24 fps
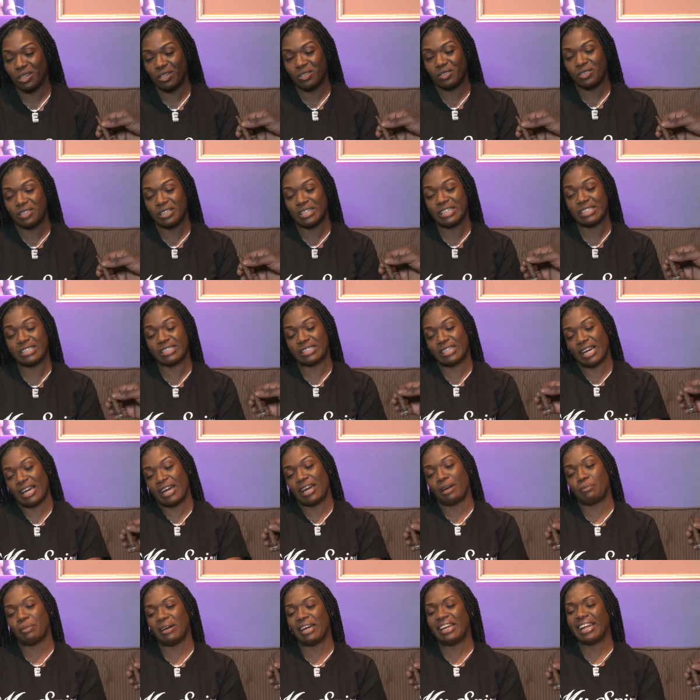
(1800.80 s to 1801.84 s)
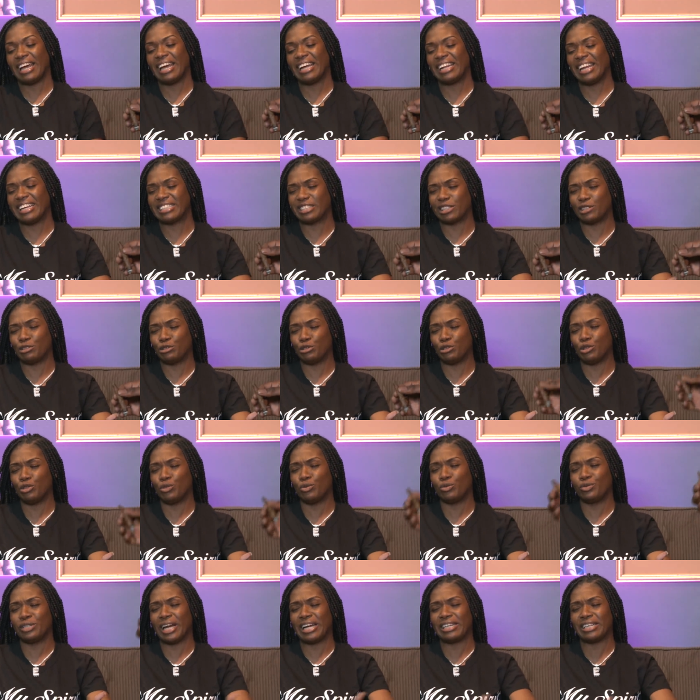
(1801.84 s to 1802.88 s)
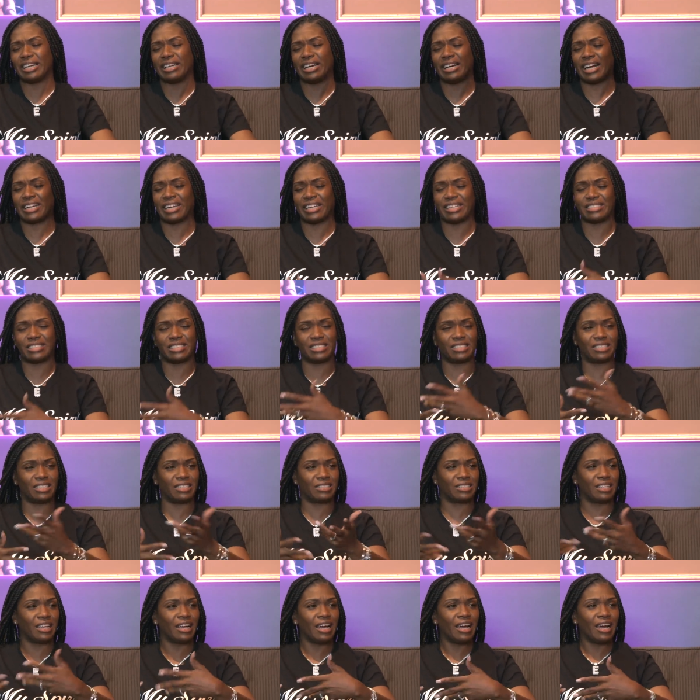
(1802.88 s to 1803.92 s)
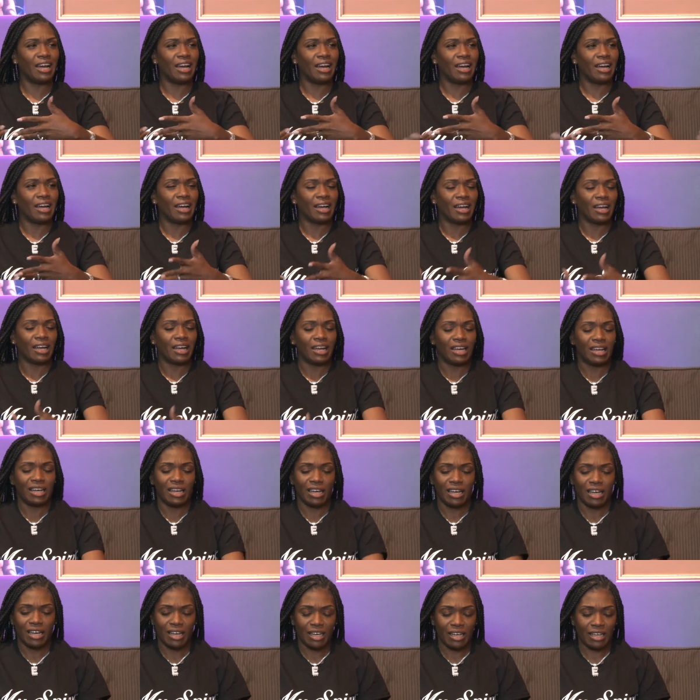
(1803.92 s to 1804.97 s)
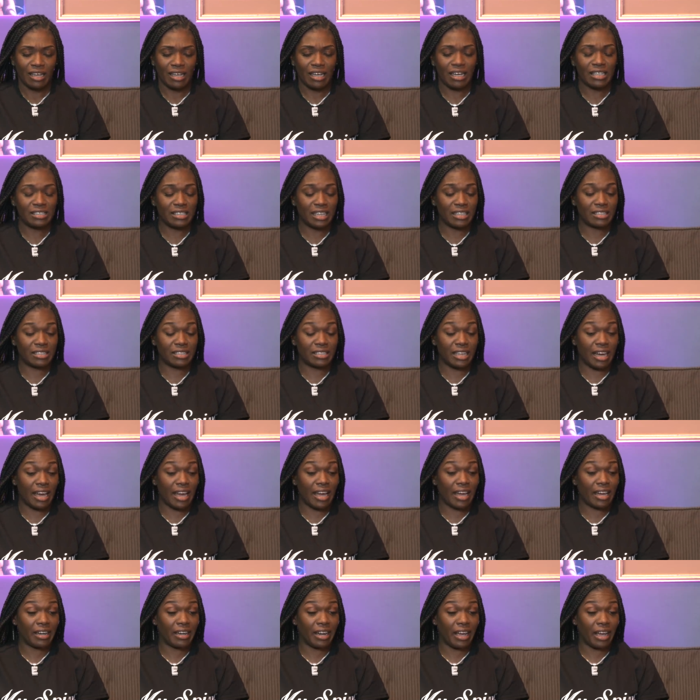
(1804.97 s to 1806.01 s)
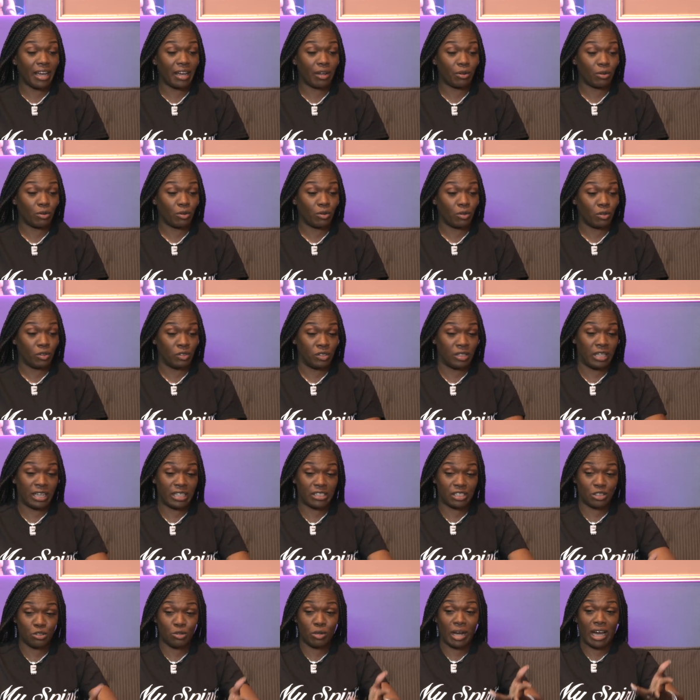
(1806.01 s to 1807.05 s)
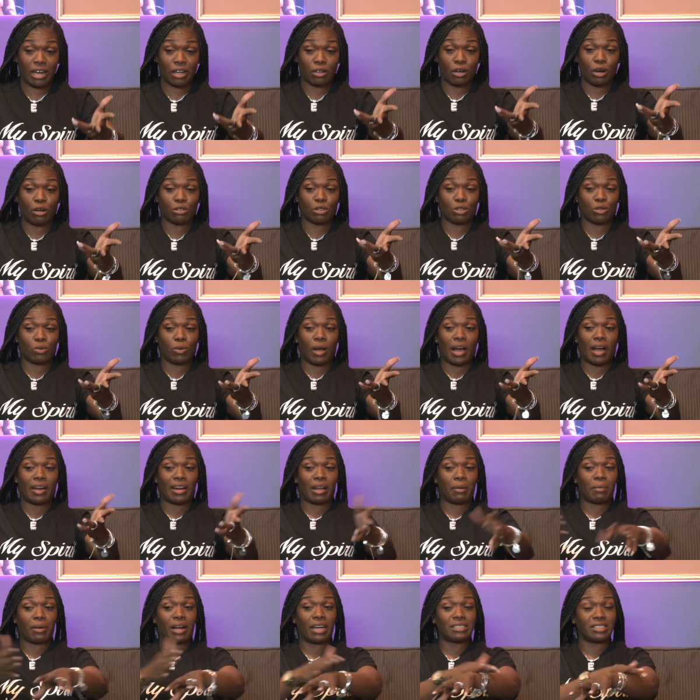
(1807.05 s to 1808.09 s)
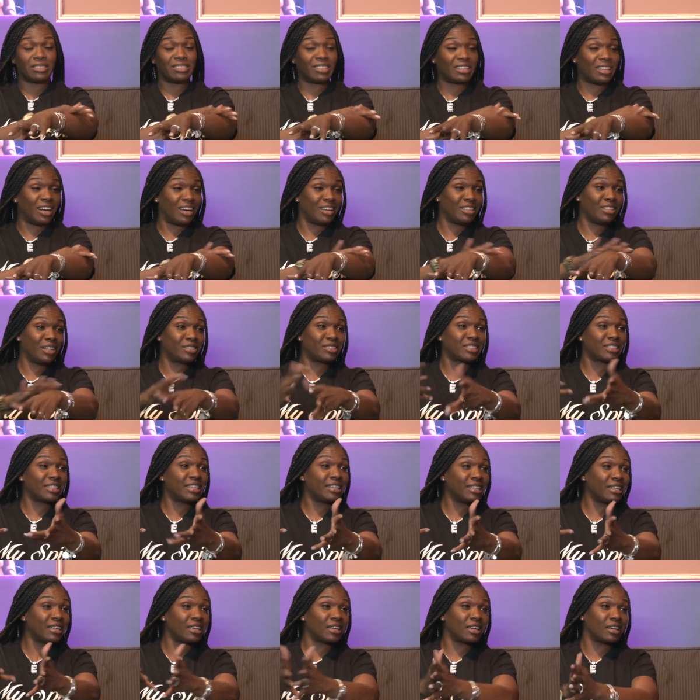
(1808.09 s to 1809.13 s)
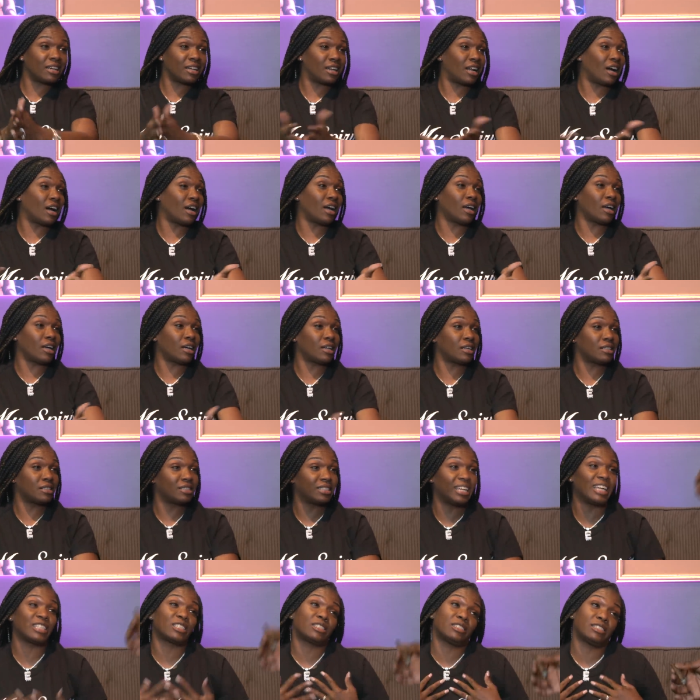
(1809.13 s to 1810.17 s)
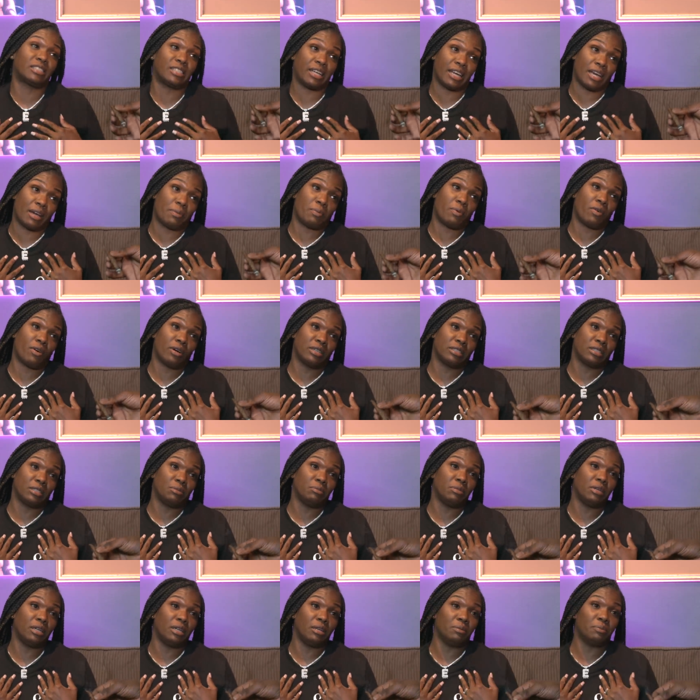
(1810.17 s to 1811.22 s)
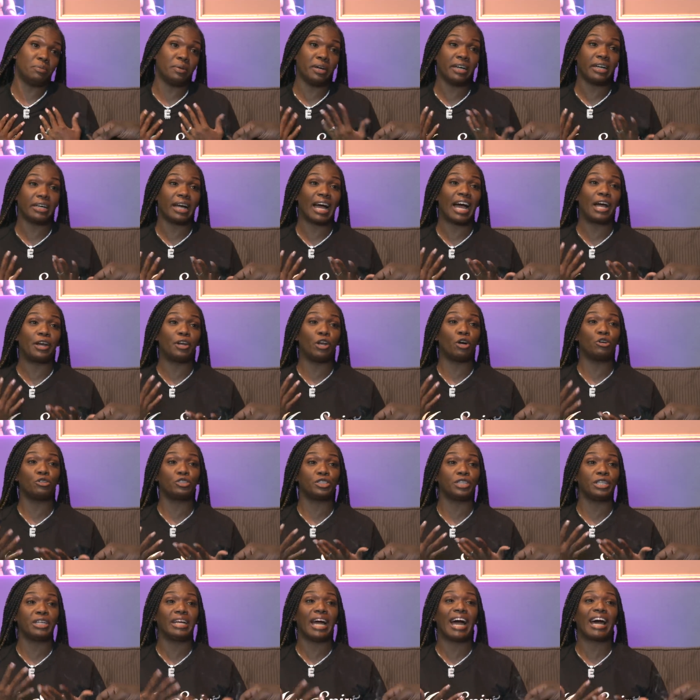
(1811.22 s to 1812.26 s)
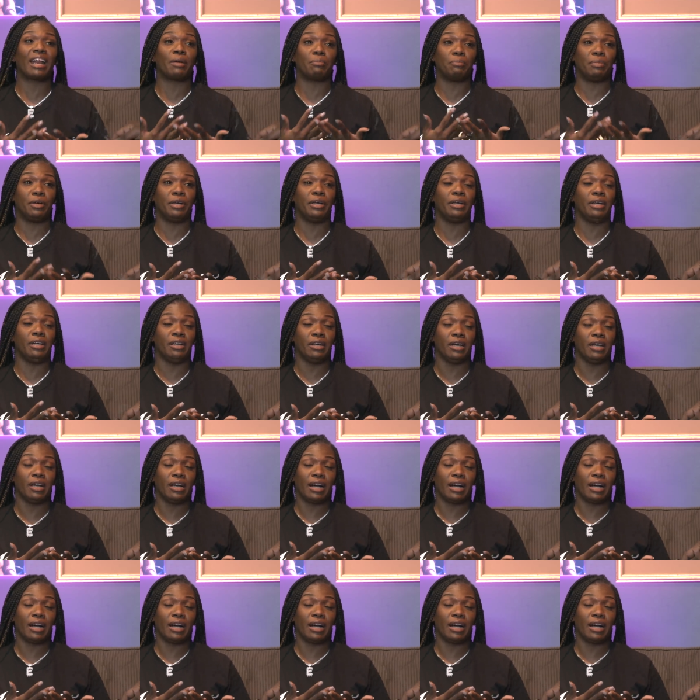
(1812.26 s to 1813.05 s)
though. It's sad, but it ain't nothing new. They, no, I guess it's just. What's sad about it? It's just sad that you, that you got to go through all that because of the color of your skin. Like that's the sad part to me. But I know she gotta be.